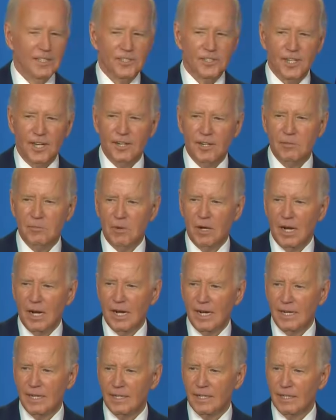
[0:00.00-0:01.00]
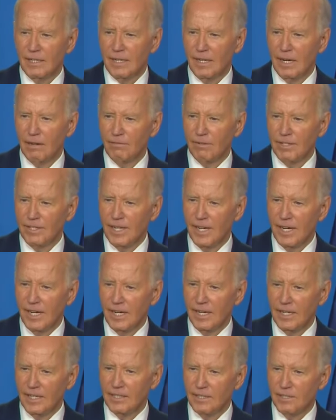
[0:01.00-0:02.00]
Instead of my every
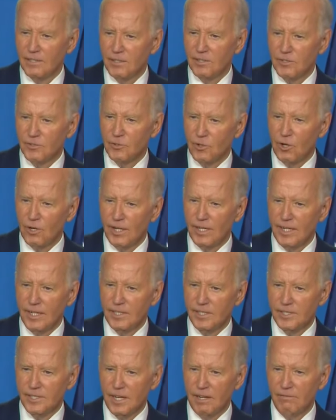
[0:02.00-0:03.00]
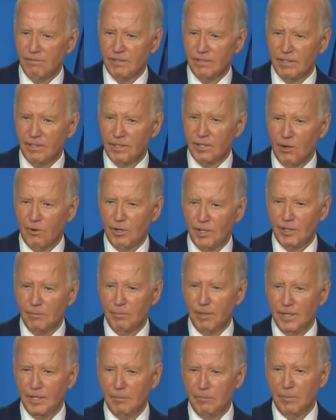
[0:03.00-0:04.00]
day starting at 7 and going to
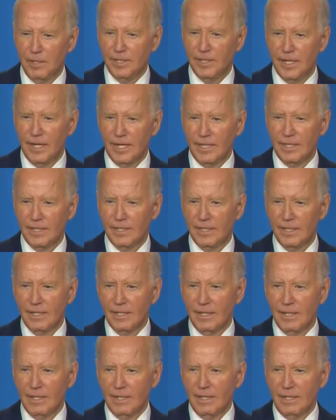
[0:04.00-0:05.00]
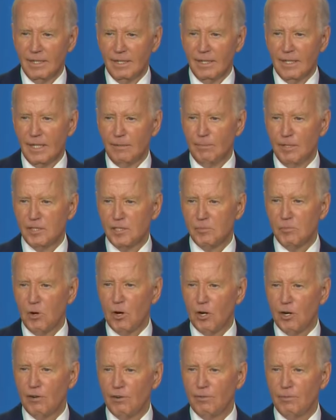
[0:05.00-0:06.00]
bed at midnight, it'd be
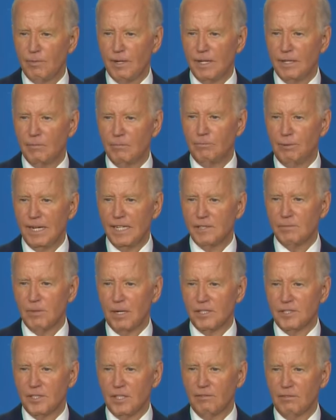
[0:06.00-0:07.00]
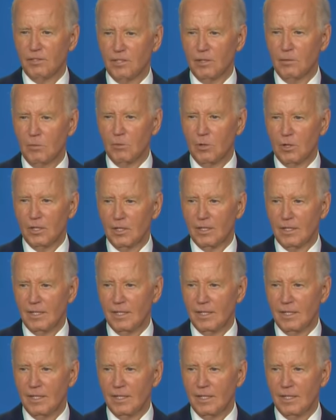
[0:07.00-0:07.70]
smarter for me to pace myself a little more.